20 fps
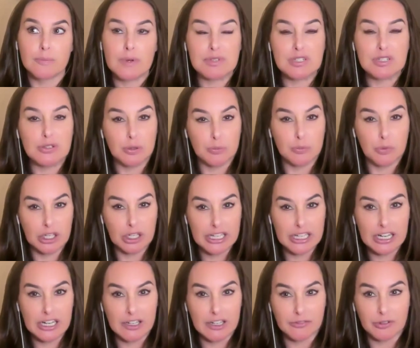maybe do a more
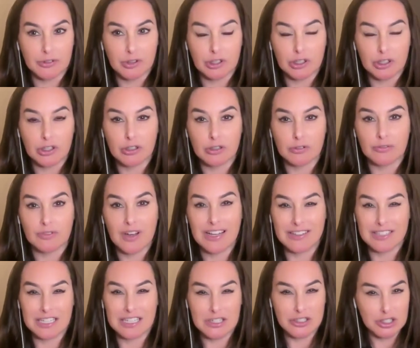careful
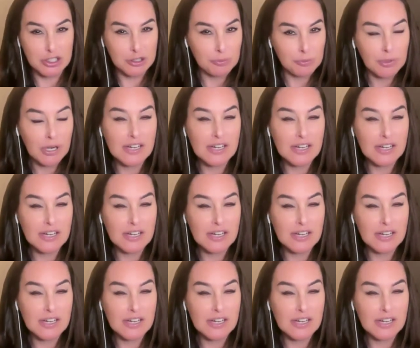validation